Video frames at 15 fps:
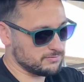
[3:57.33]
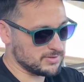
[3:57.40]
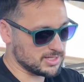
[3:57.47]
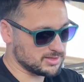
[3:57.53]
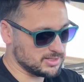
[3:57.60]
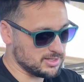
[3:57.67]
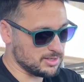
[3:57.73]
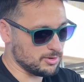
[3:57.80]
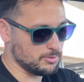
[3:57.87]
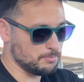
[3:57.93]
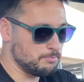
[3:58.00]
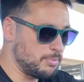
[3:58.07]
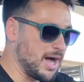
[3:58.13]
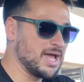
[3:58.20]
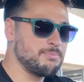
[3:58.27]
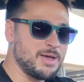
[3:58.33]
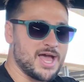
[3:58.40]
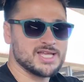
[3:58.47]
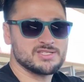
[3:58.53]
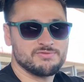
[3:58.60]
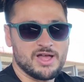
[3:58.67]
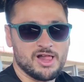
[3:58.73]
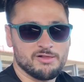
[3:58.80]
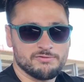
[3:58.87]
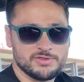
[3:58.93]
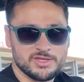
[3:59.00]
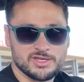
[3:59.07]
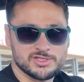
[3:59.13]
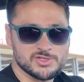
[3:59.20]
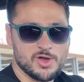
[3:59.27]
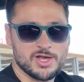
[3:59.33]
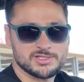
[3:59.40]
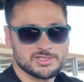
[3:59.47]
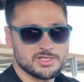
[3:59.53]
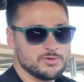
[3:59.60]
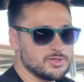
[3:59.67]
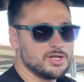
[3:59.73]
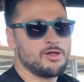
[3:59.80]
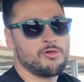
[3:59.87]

got the bypass valve in the exhaust that you can